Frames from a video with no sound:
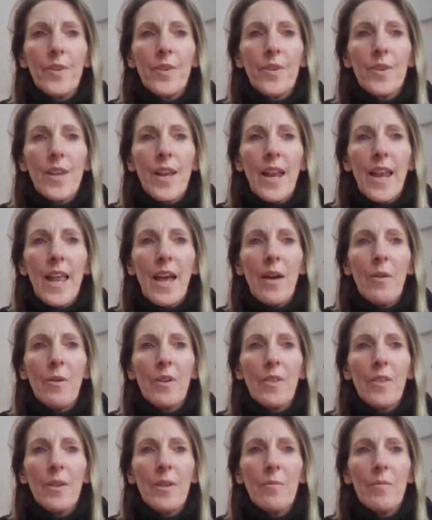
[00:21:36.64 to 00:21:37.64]
Just
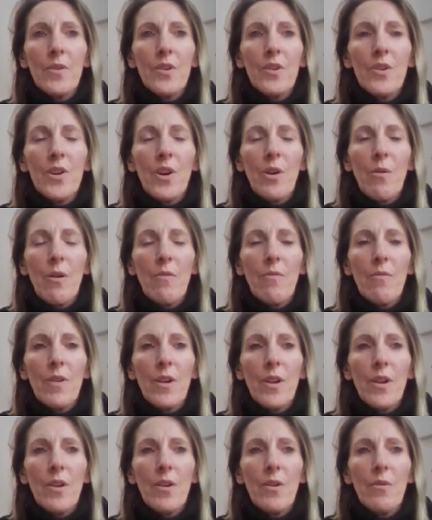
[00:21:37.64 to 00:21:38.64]
allowing them to show up for
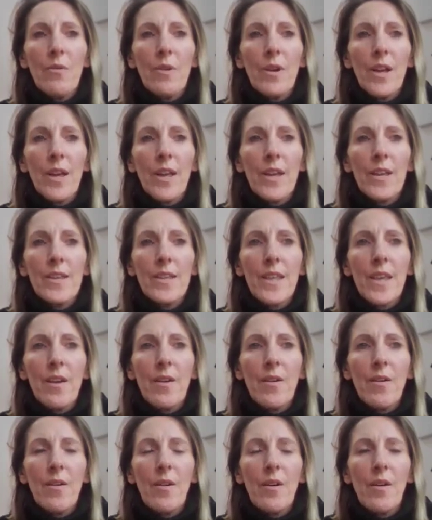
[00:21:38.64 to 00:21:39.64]
you as they
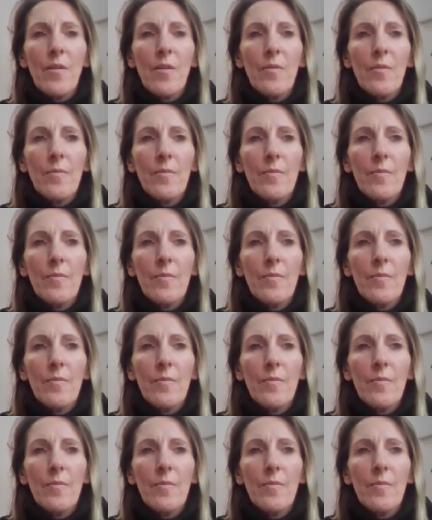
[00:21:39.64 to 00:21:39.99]
are.